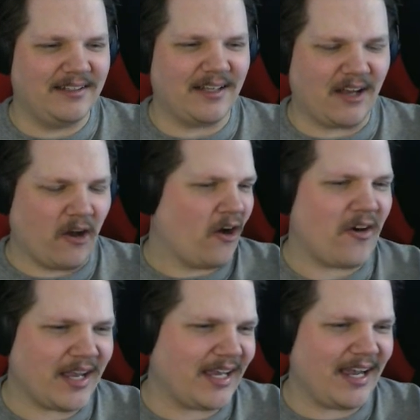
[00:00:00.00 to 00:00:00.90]
A
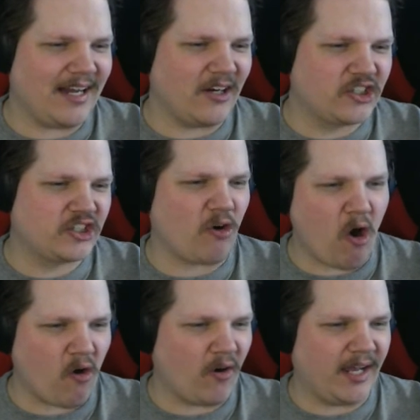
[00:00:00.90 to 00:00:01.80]
hurricane
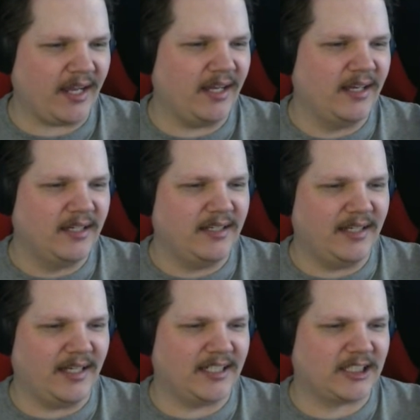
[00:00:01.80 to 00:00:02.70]
drawing
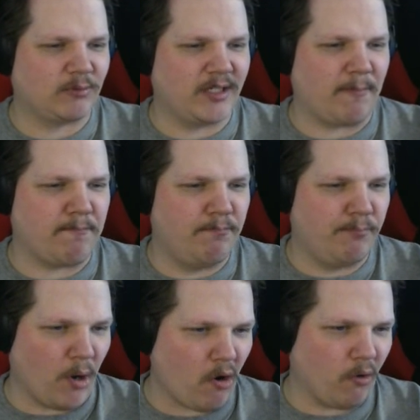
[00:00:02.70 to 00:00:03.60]
is with a
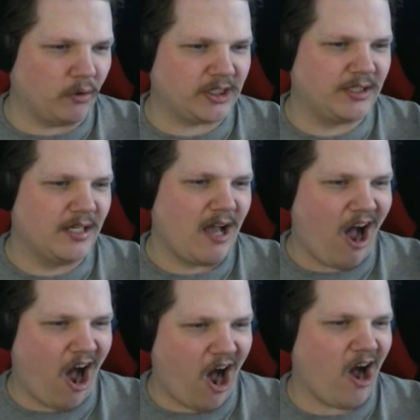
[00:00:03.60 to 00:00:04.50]
boat,
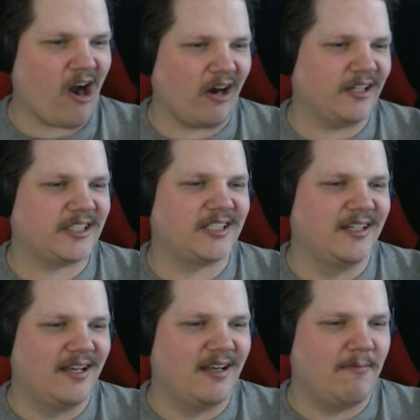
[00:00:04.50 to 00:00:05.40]
heart,
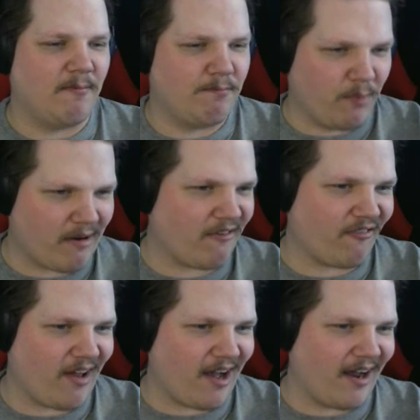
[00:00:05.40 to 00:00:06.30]

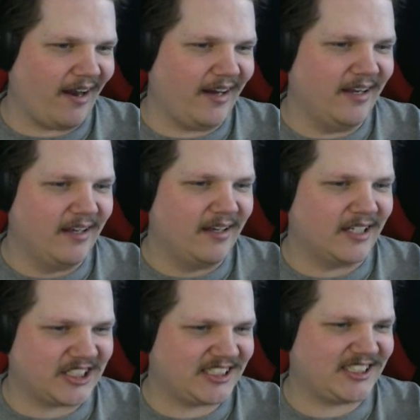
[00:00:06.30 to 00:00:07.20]
butterfly,
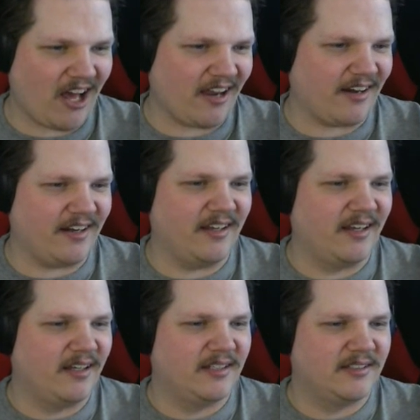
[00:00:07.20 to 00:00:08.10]
sun,
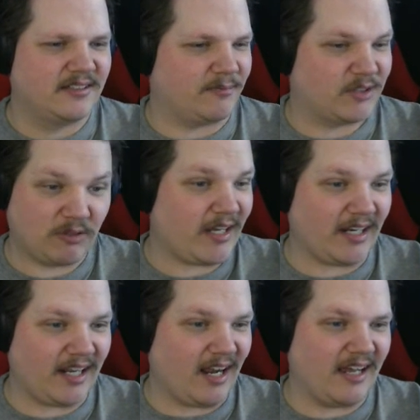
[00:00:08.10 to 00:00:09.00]
some
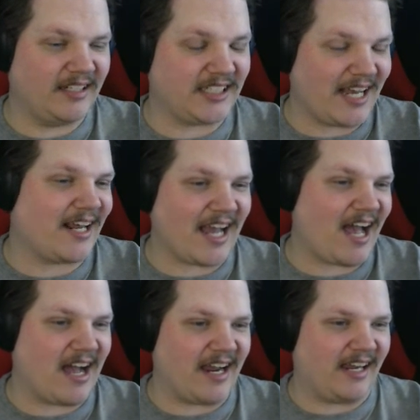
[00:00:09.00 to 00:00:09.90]
squiggly lines, and a
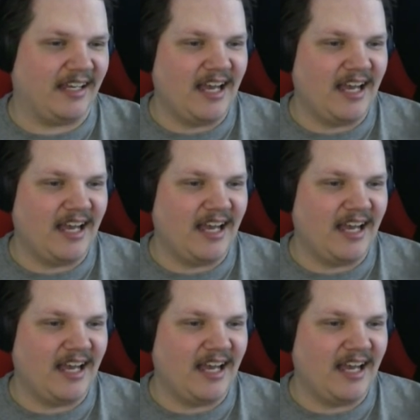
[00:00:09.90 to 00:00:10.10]
guy.